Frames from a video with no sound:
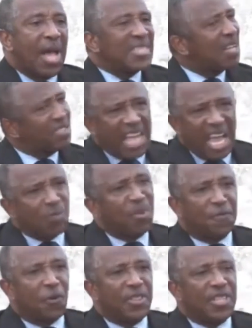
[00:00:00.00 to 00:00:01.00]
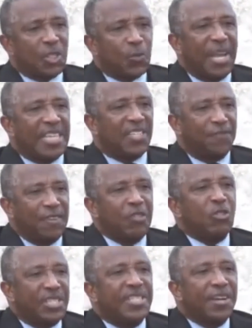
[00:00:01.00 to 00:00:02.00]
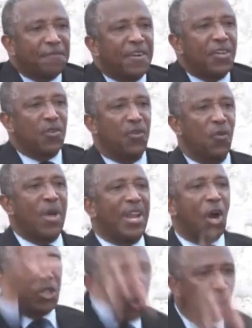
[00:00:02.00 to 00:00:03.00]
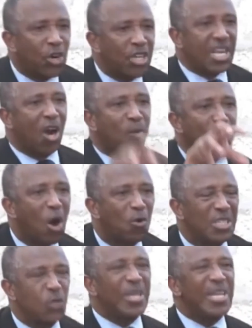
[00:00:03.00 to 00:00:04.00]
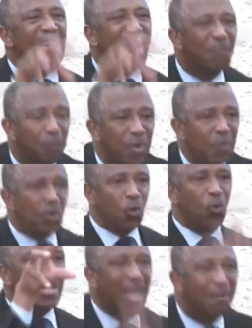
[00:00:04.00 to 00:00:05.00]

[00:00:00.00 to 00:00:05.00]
As I've said before, this place feels different when our tourists are among us. We love people, we